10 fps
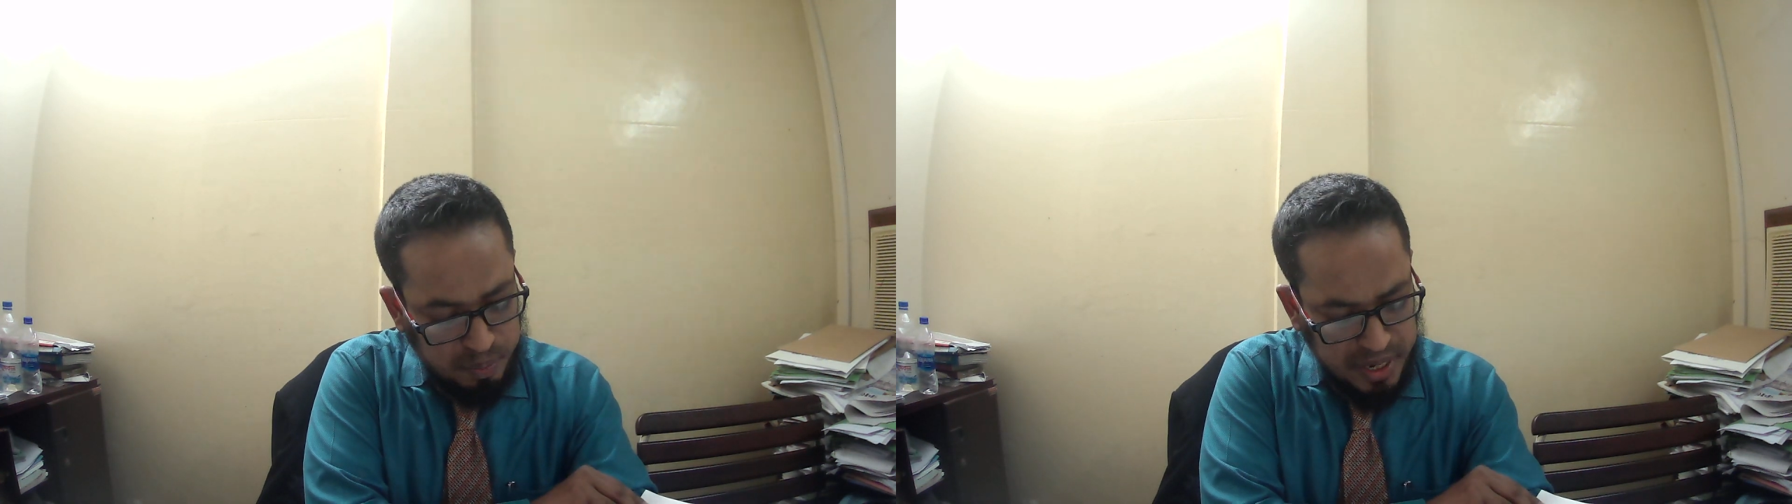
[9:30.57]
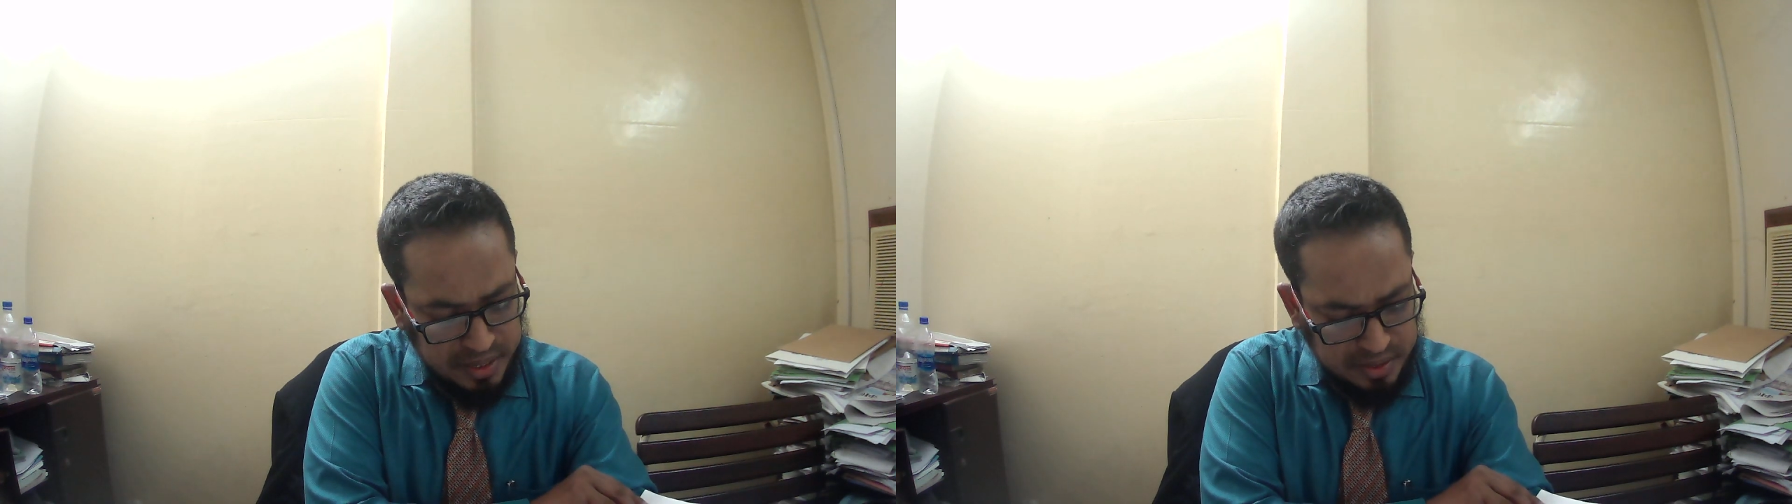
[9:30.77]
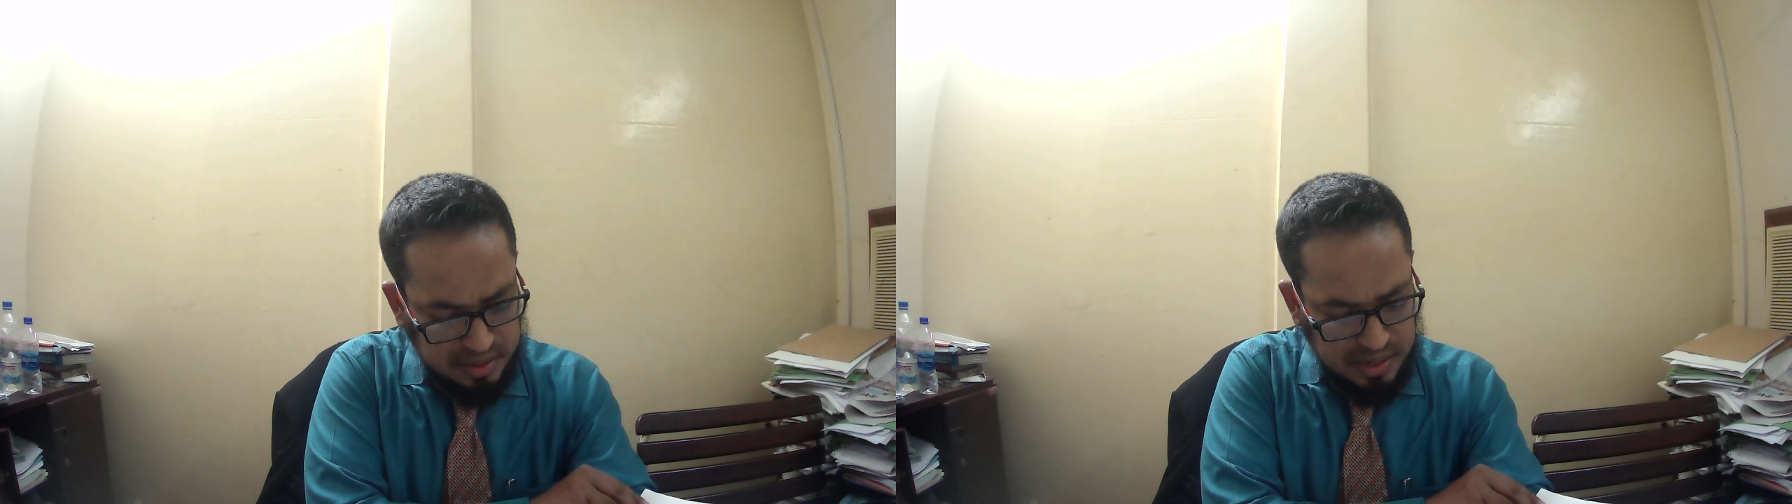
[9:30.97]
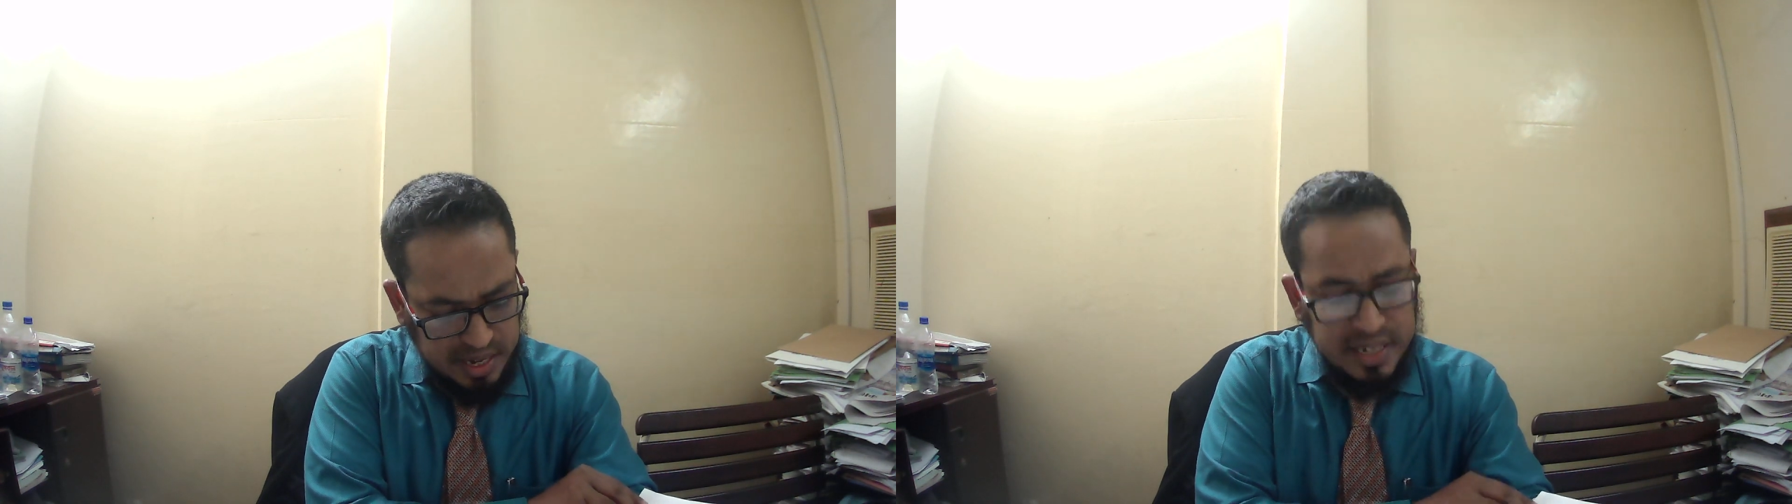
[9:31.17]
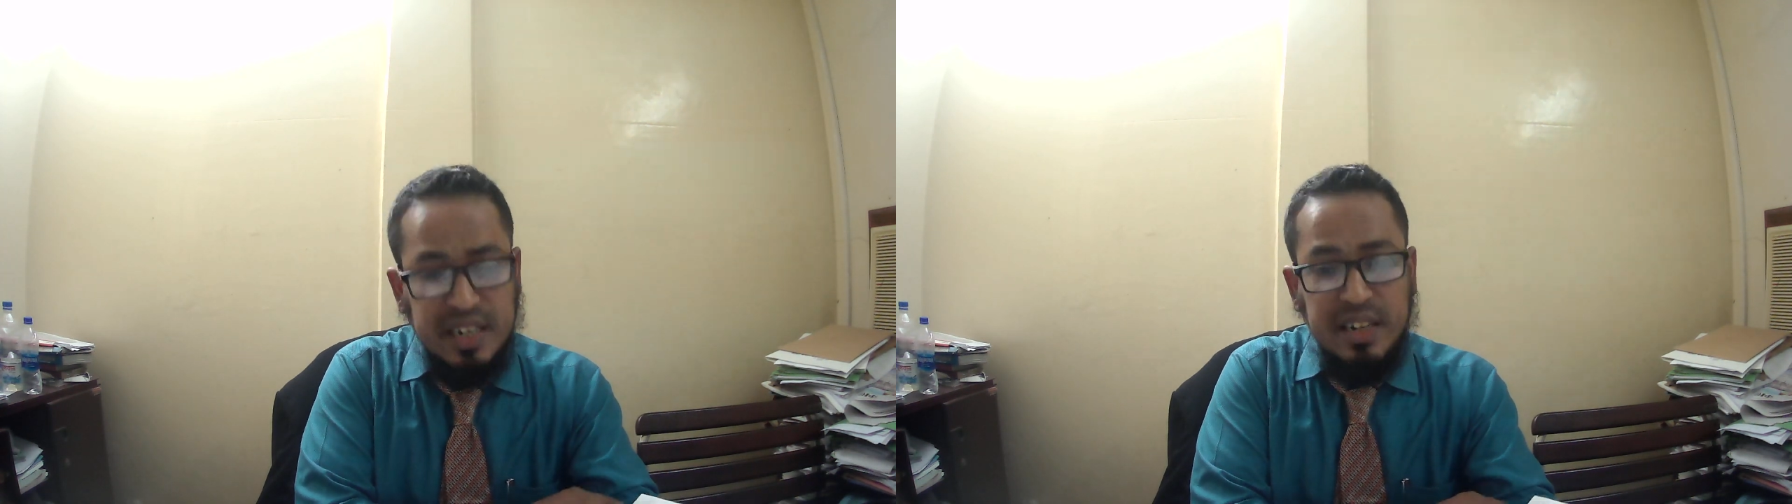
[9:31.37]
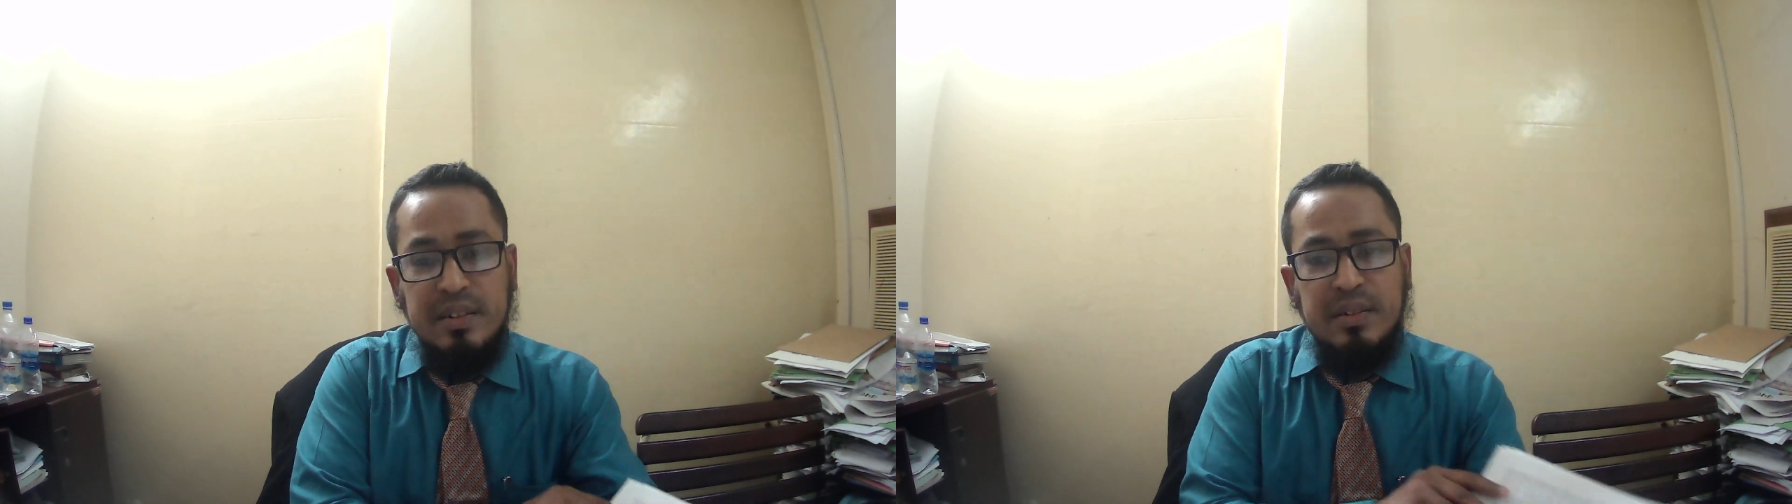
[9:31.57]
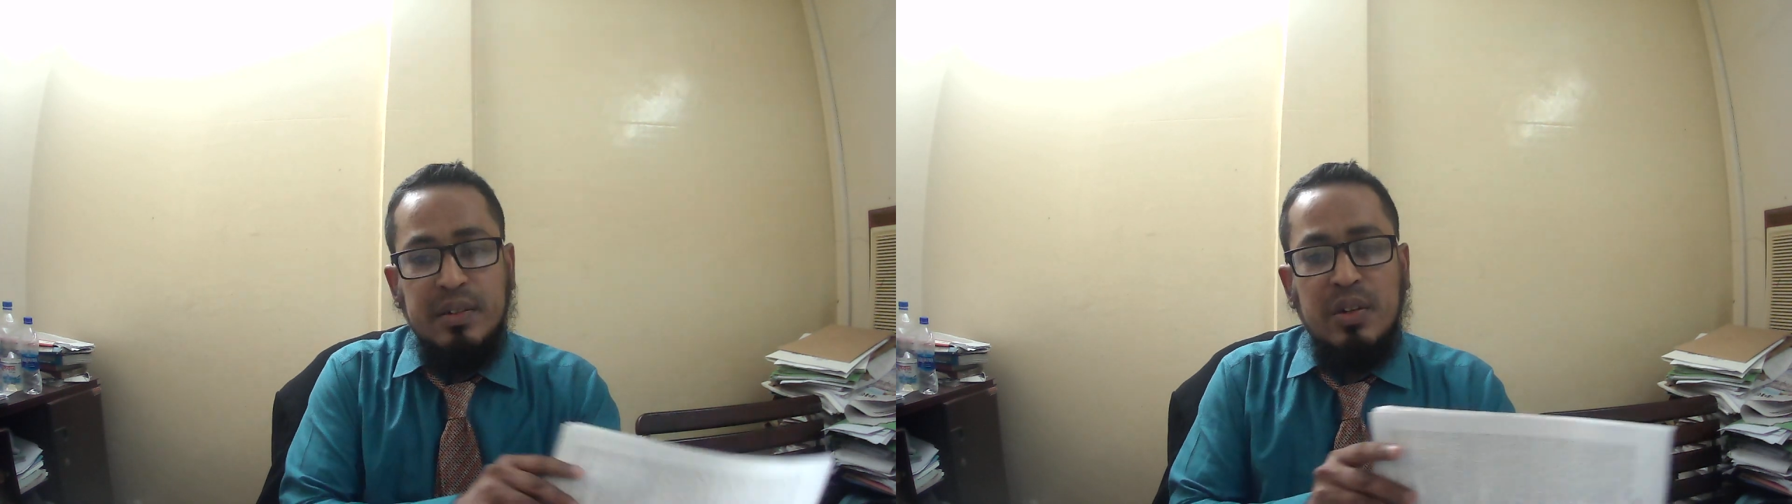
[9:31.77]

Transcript: page 18.